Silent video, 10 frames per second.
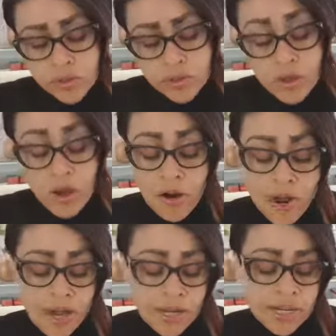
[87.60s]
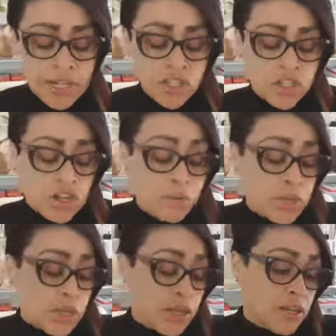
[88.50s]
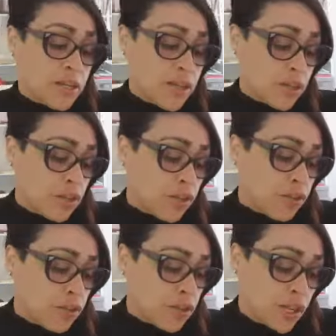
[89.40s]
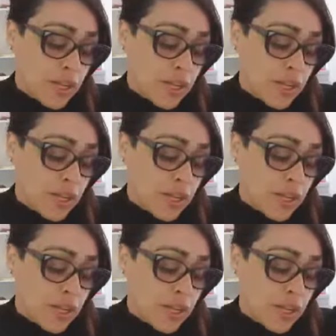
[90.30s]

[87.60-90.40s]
All right, let's jump in. Thank you for